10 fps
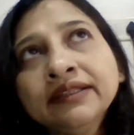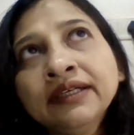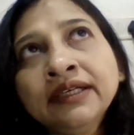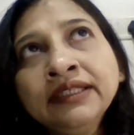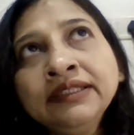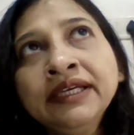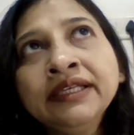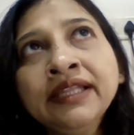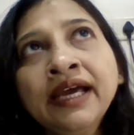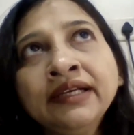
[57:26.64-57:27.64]
The
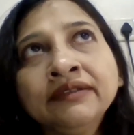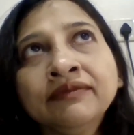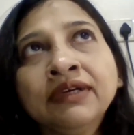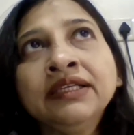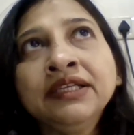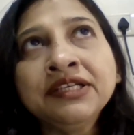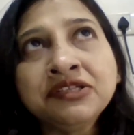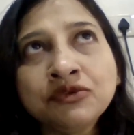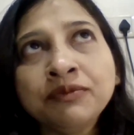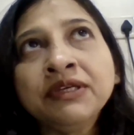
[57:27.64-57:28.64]
third thing that one
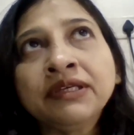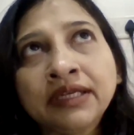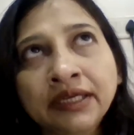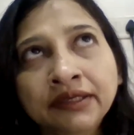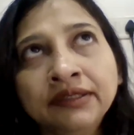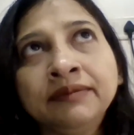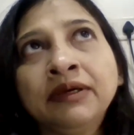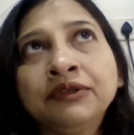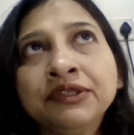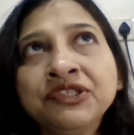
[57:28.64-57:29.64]
needs to be clear
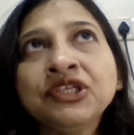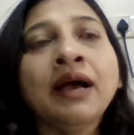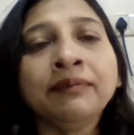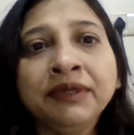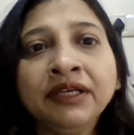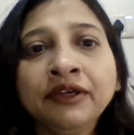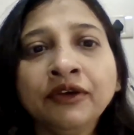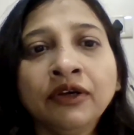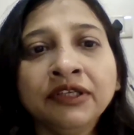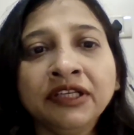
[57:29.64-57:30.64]
about is
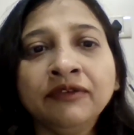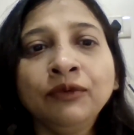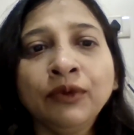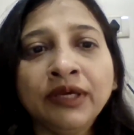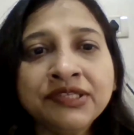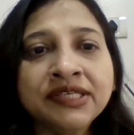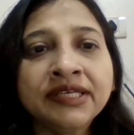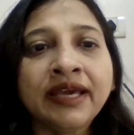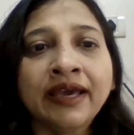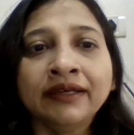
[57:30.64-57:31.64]
sharpening your
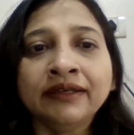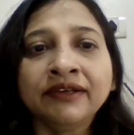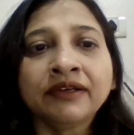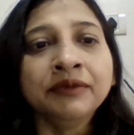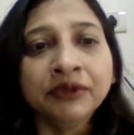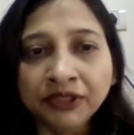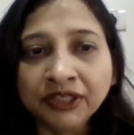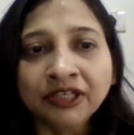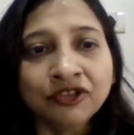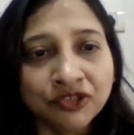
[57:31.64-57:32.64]
influencing and
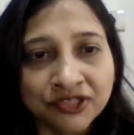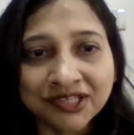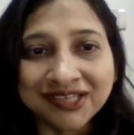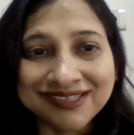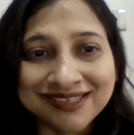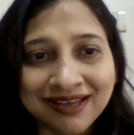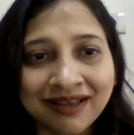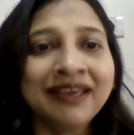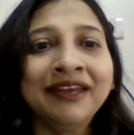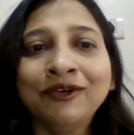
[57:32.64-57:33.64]
communication
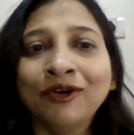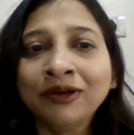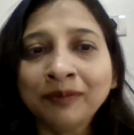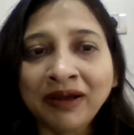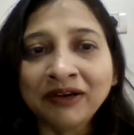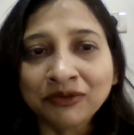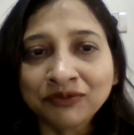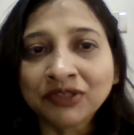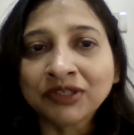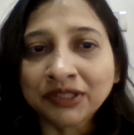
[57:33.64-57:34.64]
skills. Again, not
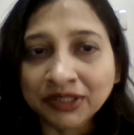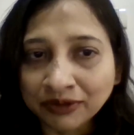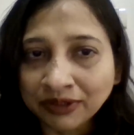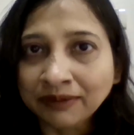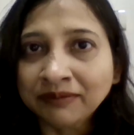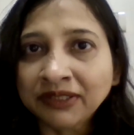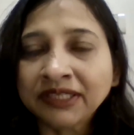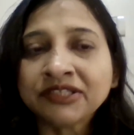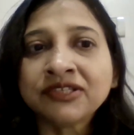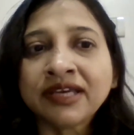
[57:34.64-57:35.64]
part of the
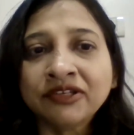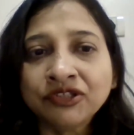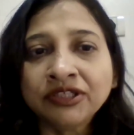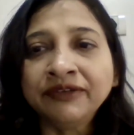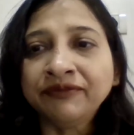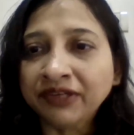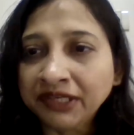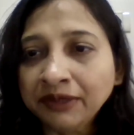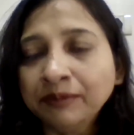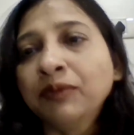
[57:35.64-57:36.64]
curriculum, but essentially
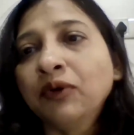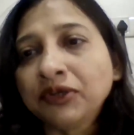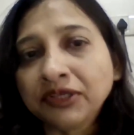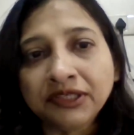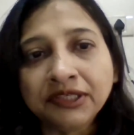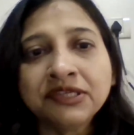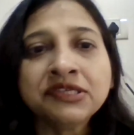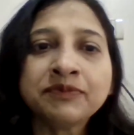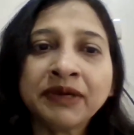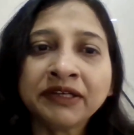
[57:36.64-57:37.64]
very important,
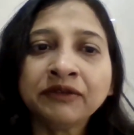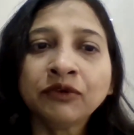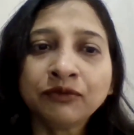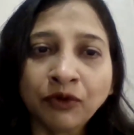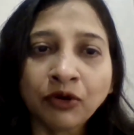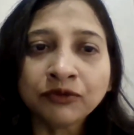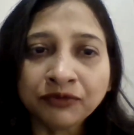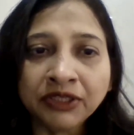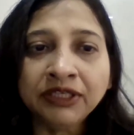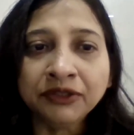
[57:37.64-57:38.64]
irrespective of
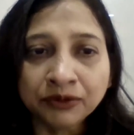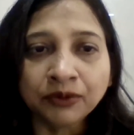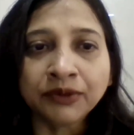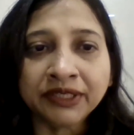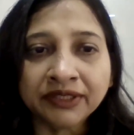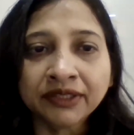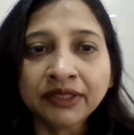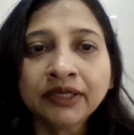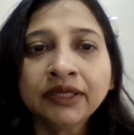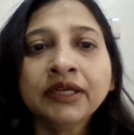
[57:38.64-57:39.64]
what field you go in.
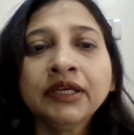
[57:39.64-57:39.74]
